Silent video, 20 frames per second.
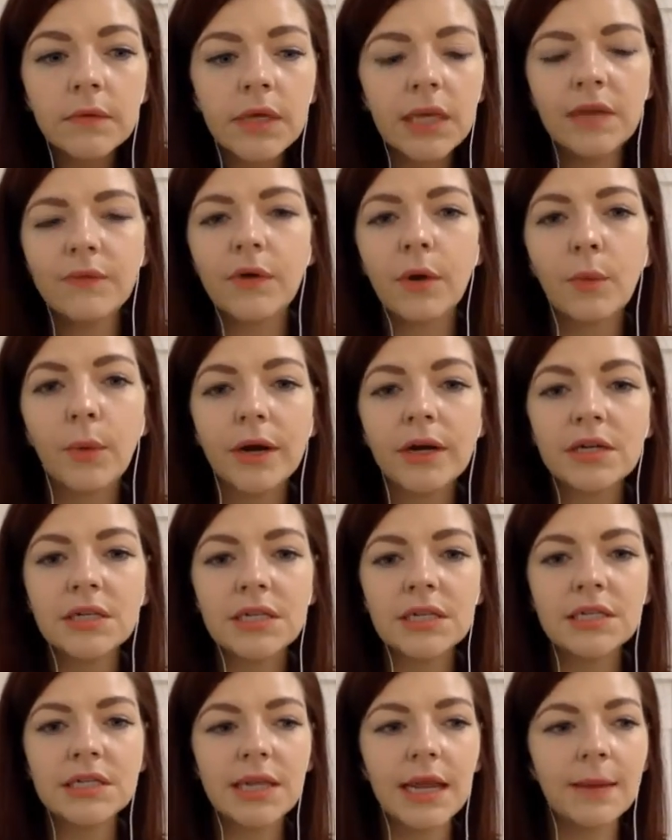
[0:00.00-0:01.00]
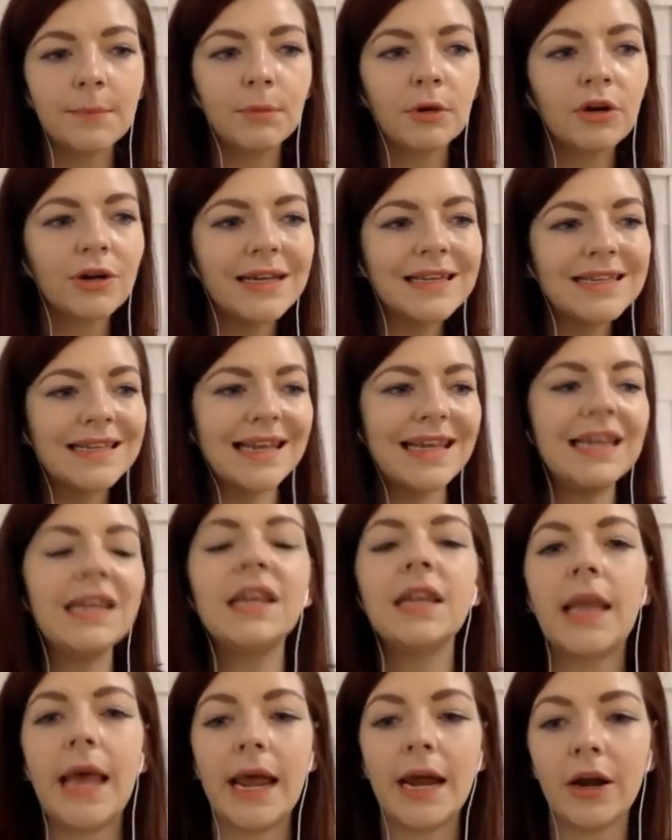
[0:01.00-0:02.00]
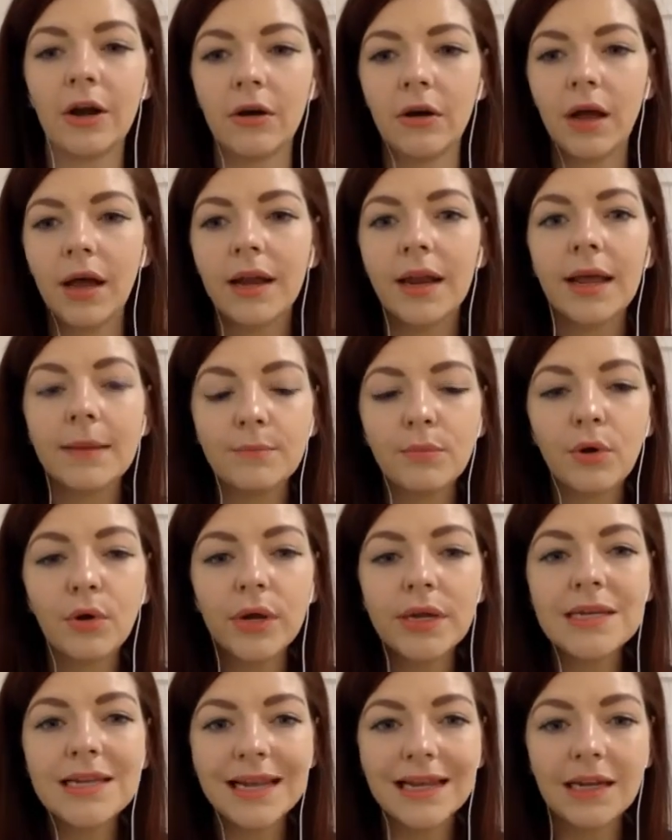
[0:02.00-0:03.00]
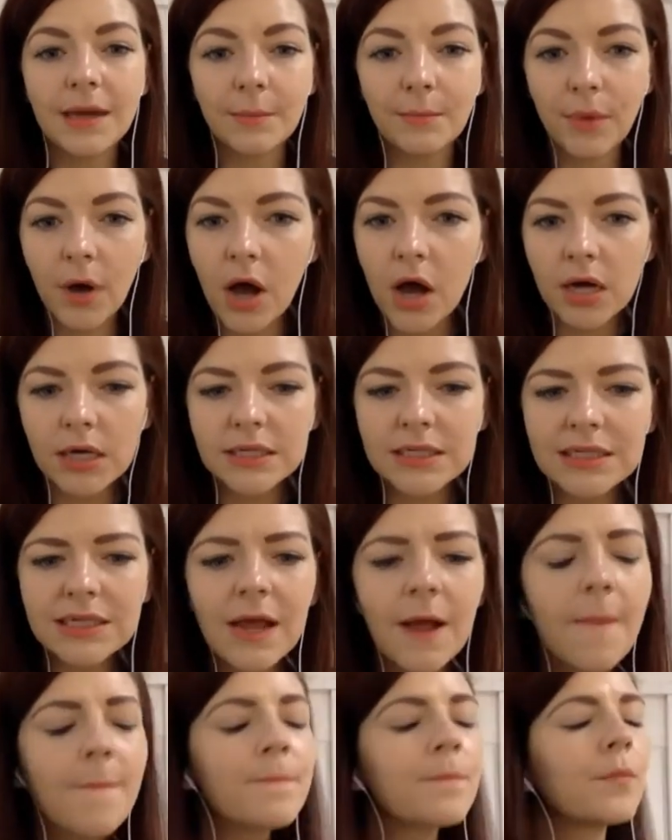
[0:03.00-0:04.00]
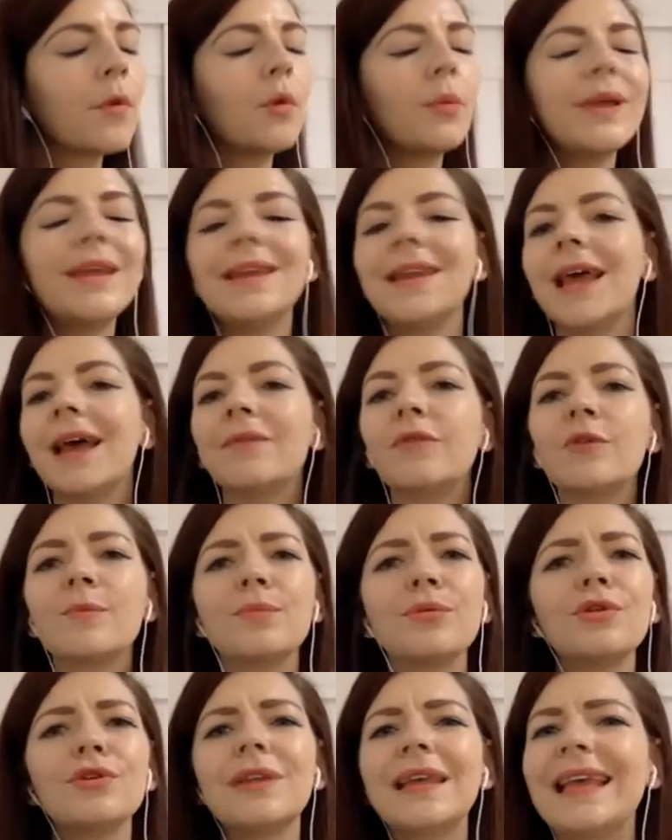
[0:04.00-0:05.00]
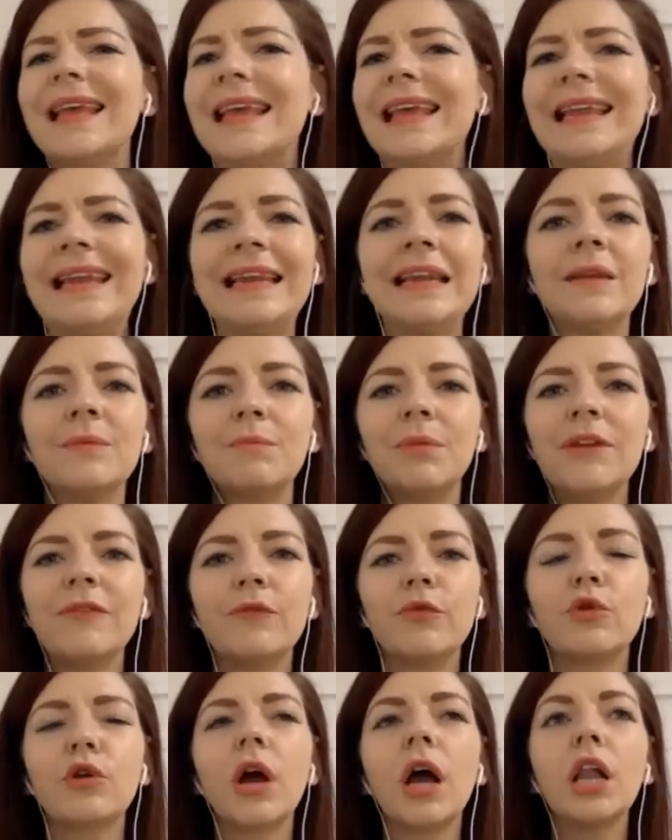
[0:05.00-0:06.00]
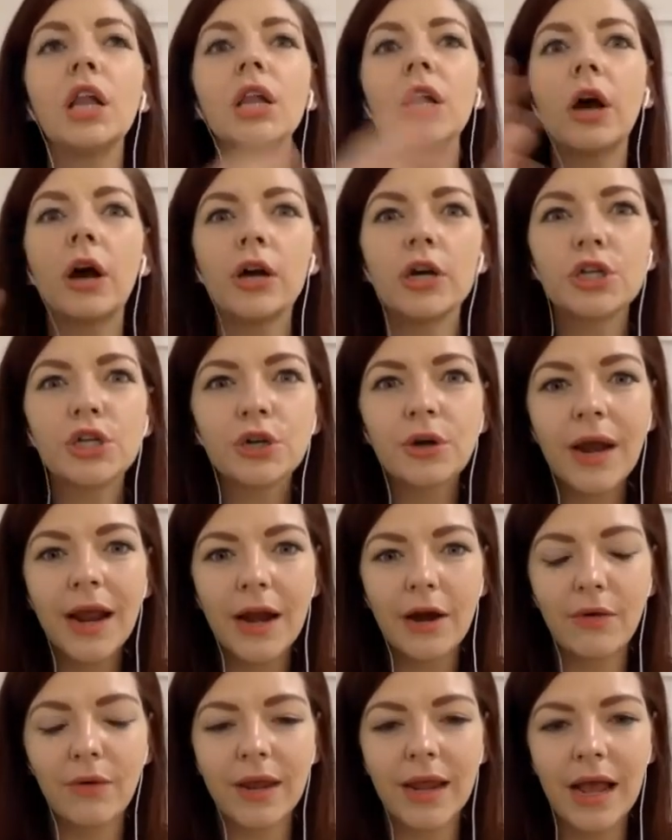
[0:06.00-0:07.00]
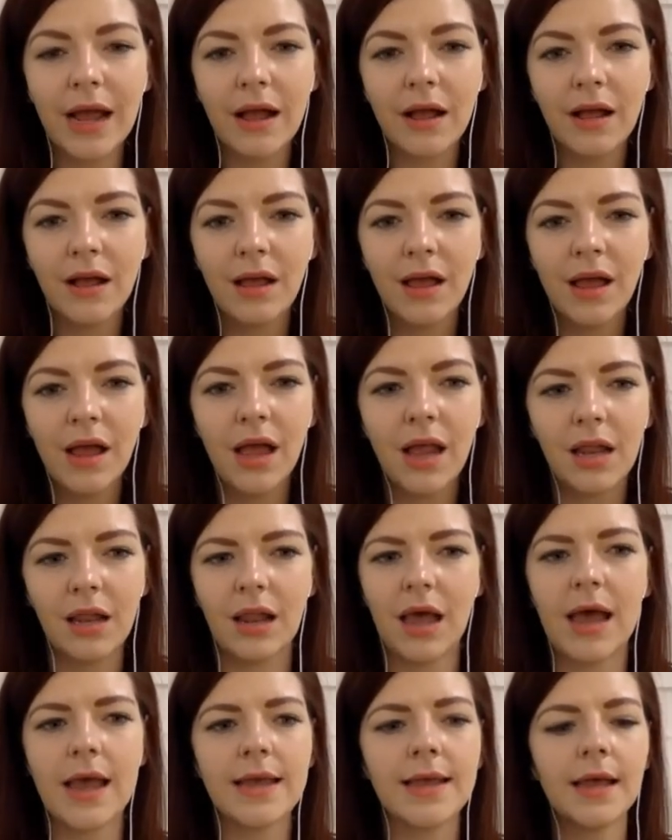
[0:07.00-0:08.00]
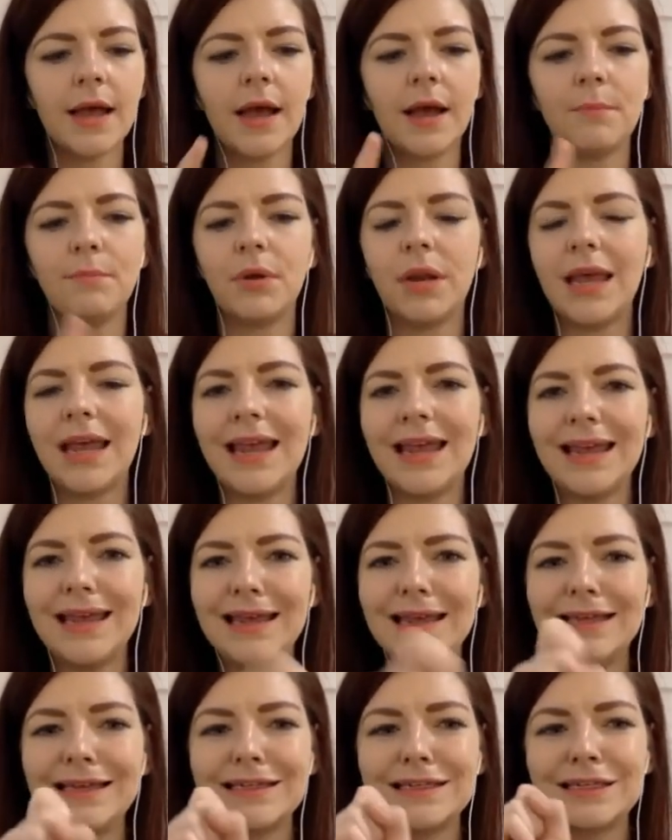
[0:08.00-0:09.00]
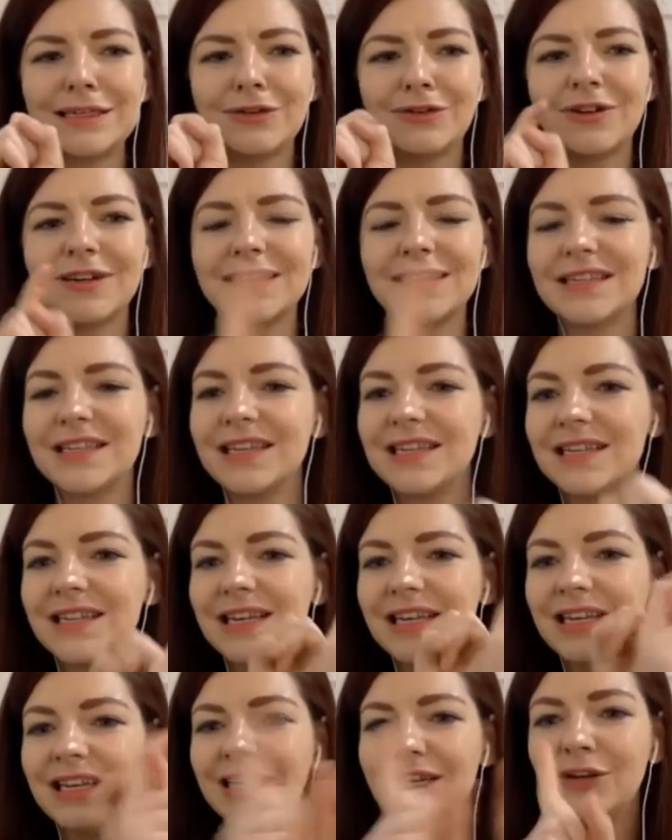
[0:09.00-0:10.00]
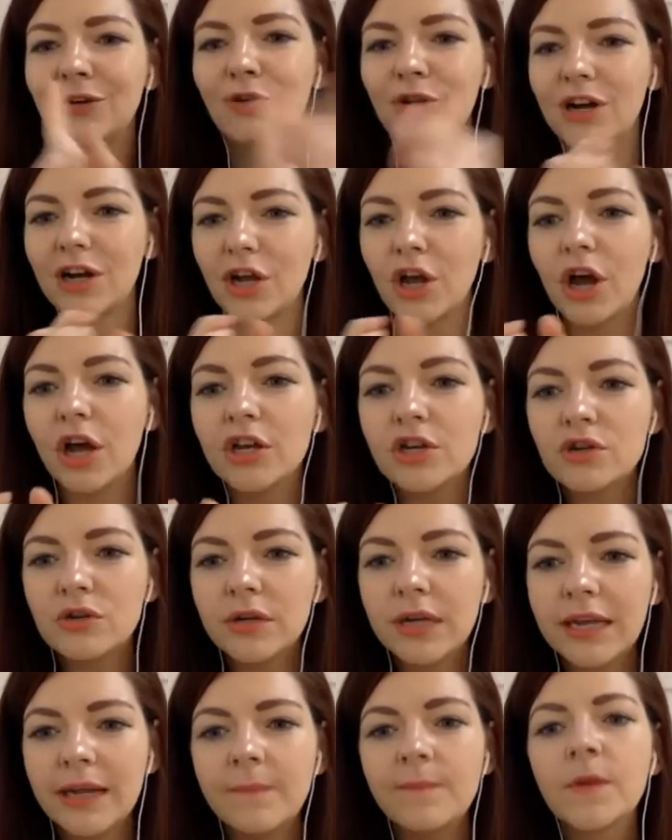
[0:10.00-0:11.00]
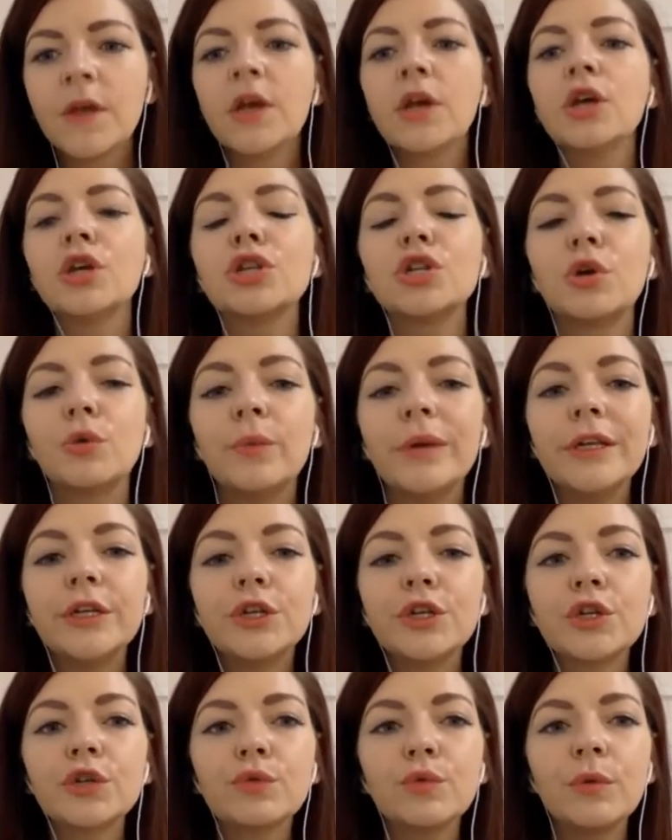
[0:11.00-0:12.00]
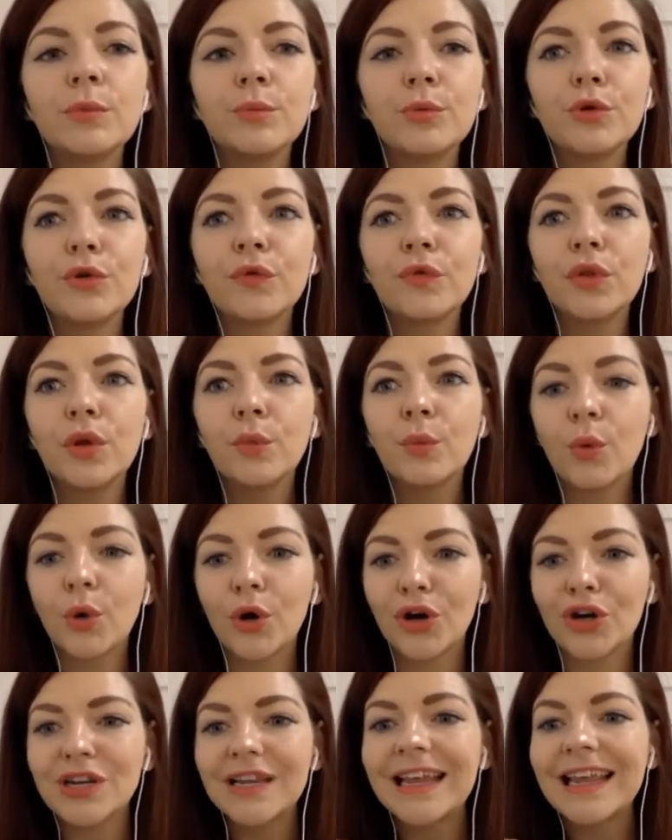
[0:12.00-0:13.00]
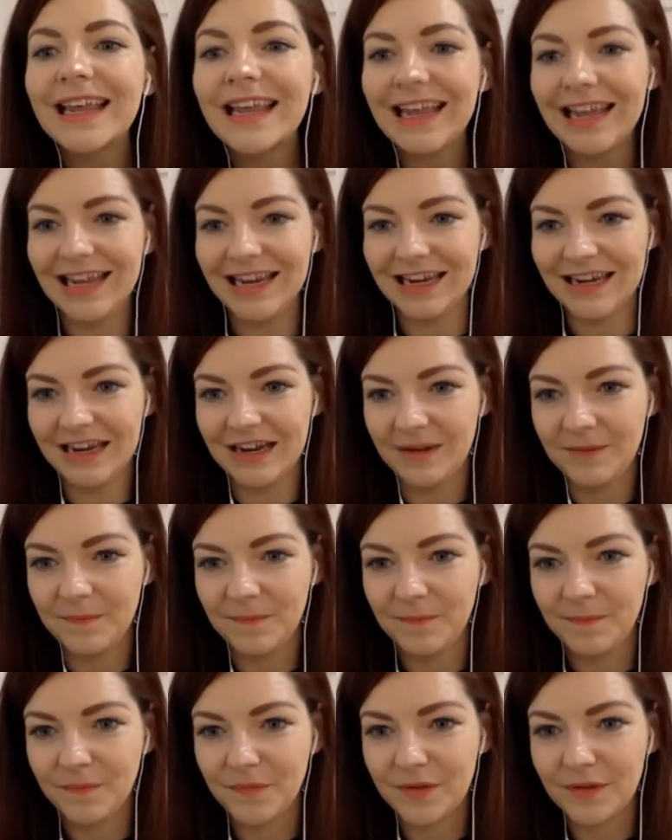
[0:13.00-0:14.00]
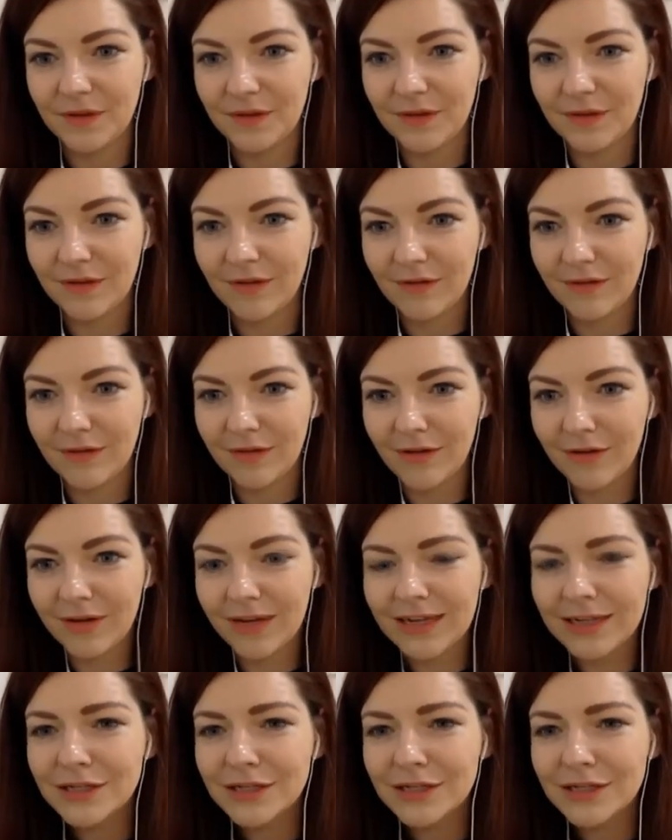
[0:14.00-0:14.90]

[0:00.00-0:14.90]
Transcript: Keeva, where's the stapler? It's in there, and I point in a box. But we never put in before a larger area, like a place or a city or a country. So we just remove the word in. Okay,